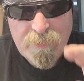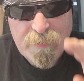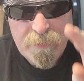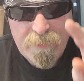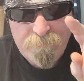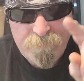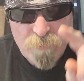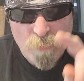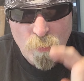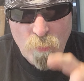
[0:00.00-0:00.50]

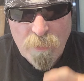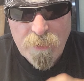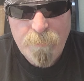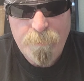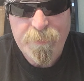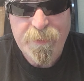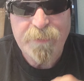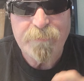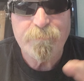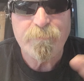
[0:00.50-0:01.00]
If you want to
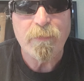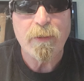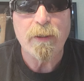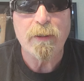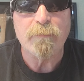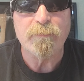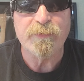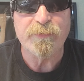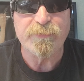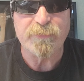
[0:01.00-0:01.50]
be
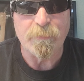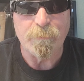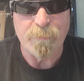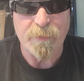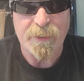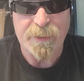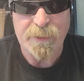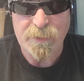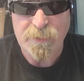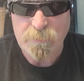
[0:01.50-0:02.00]
involved with
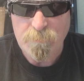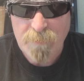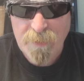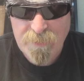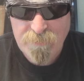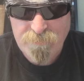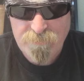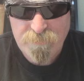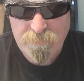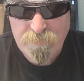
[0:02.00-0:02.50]
somebody, you
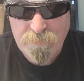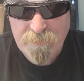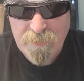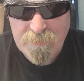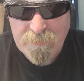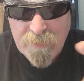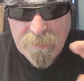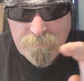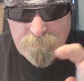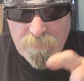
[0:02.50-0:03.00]
make sure they
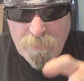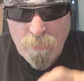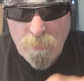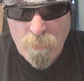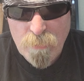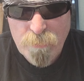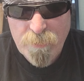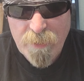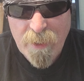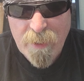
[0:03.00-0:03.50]
have their
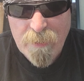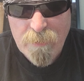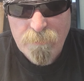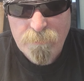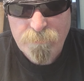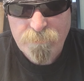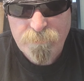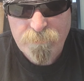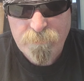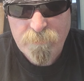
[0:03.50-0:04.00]
own
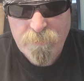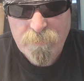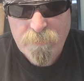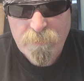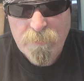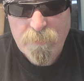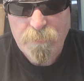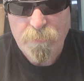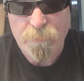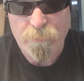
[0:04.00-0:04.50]
house,
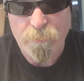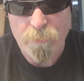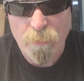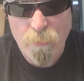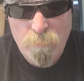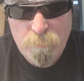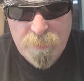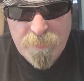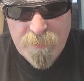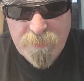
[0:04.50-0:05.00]
their
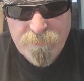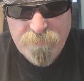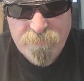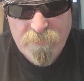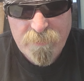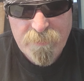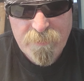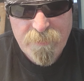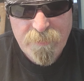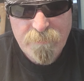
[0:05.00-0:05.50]
own place
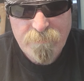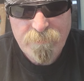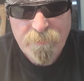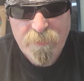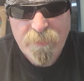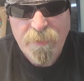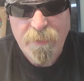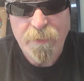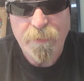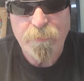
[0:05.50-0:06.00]
to live,
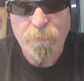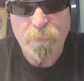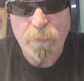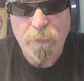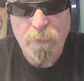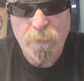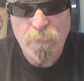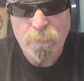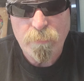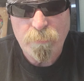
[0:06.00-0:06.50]
and their
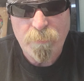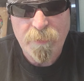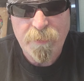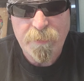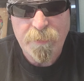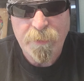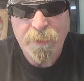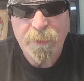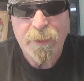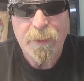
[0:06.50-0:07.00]
own
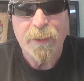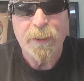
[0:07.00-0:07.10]
money.